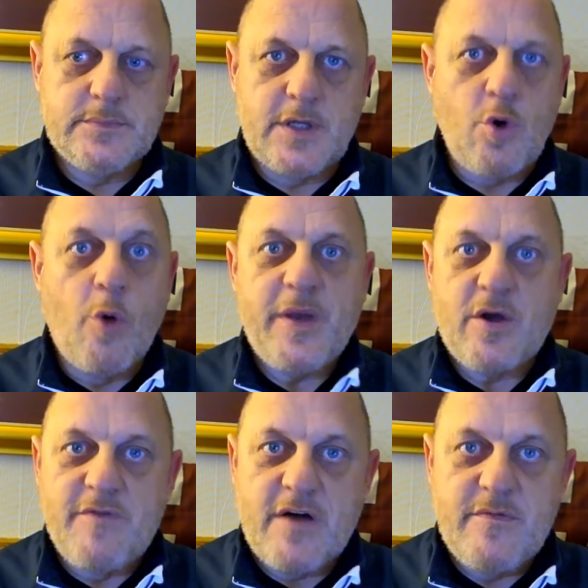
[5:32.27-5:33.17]
topic
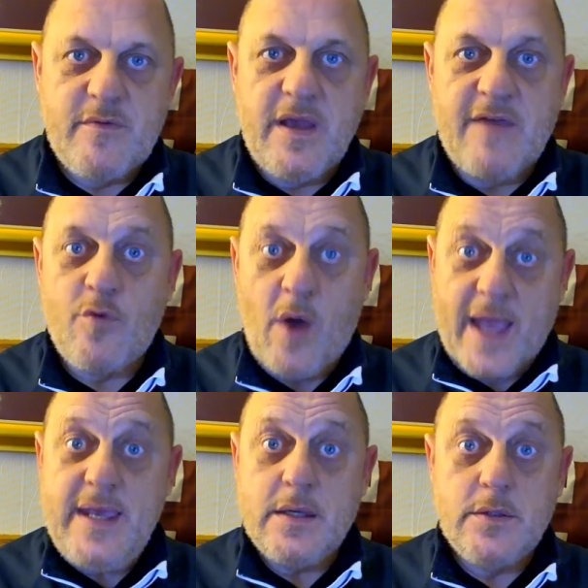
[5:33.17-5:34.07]
of a
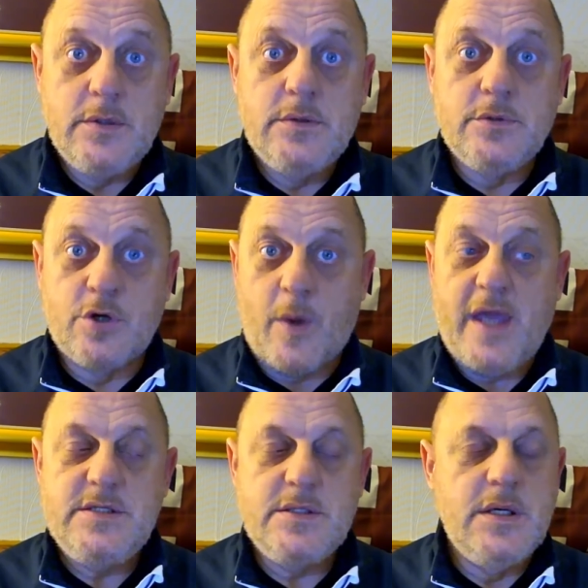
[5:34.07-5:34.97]
FOI
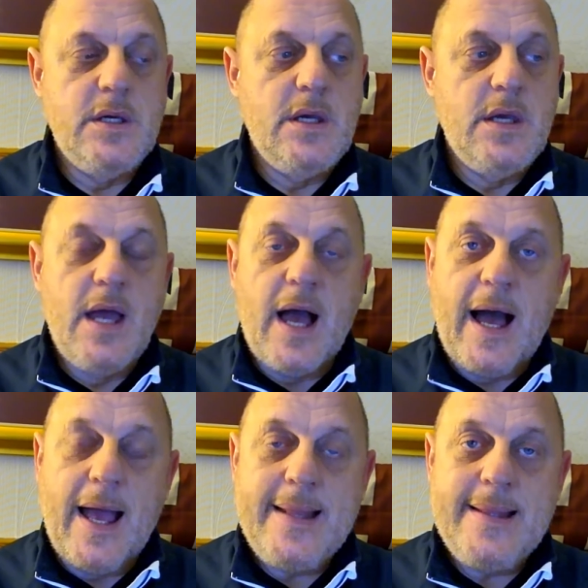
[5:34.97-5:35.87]
request,
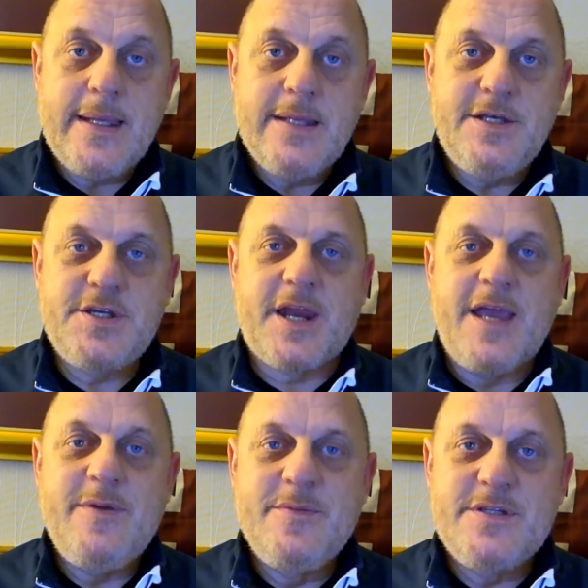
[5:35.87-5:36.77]
and
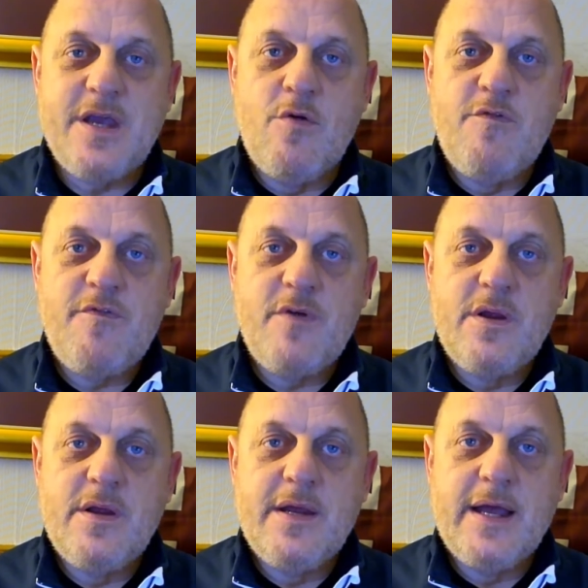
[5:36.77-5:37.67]
describing himself
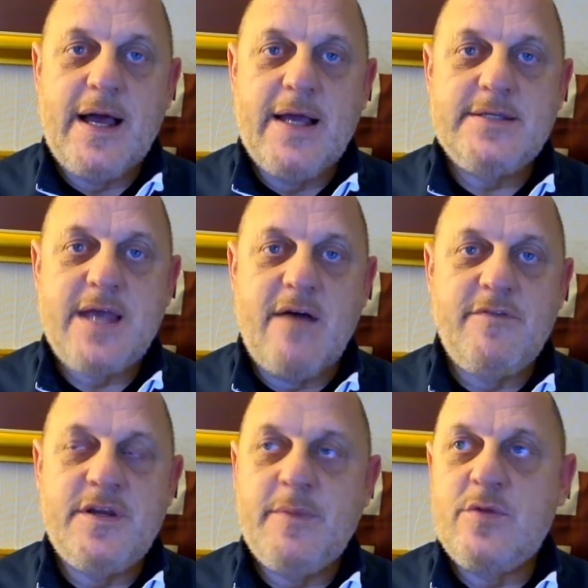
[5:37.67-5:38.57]
as
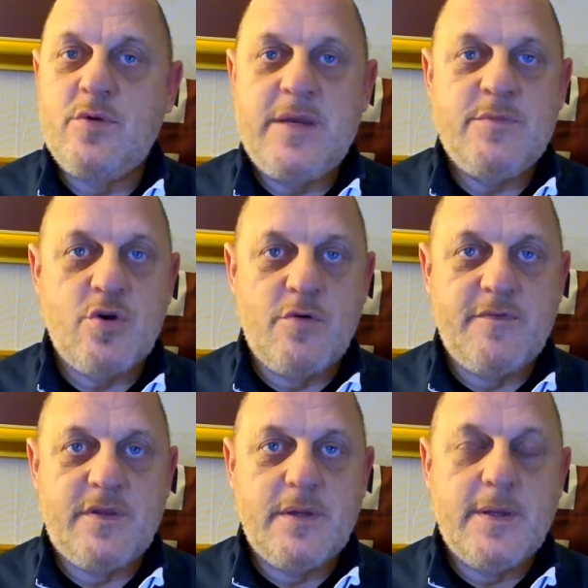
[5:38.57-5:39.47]
having the middle names of
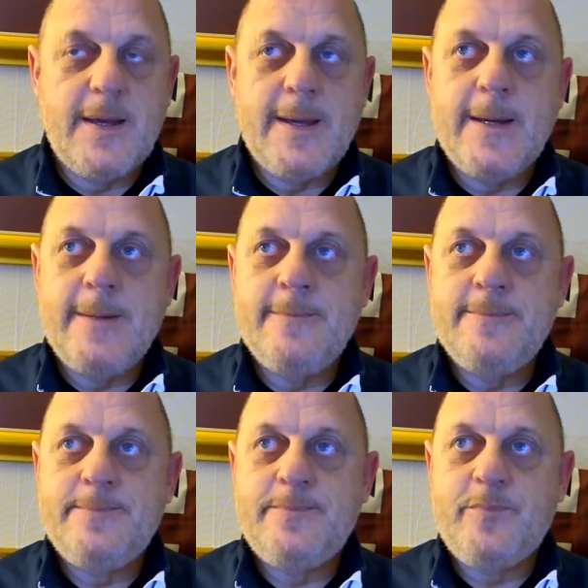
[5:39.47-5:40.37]

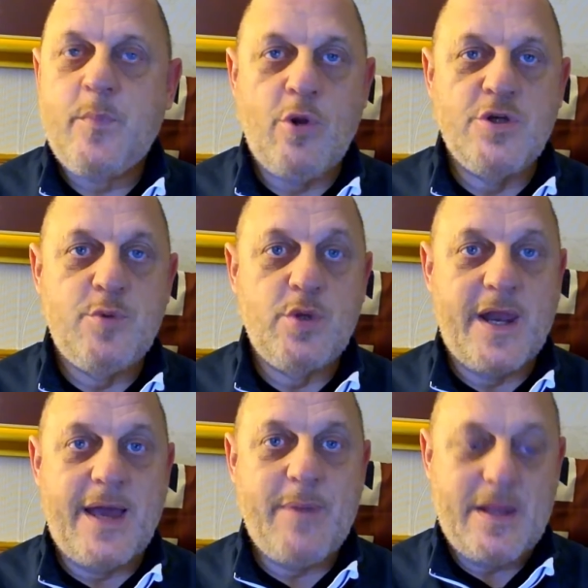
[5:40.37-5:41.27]
plausible
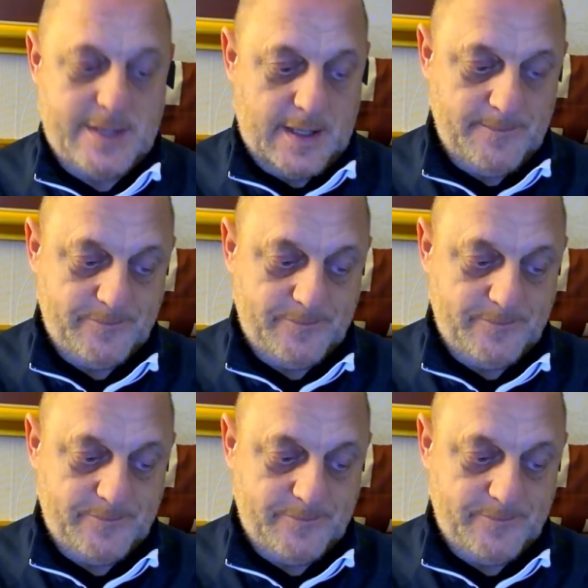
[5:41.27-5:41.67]
deniability.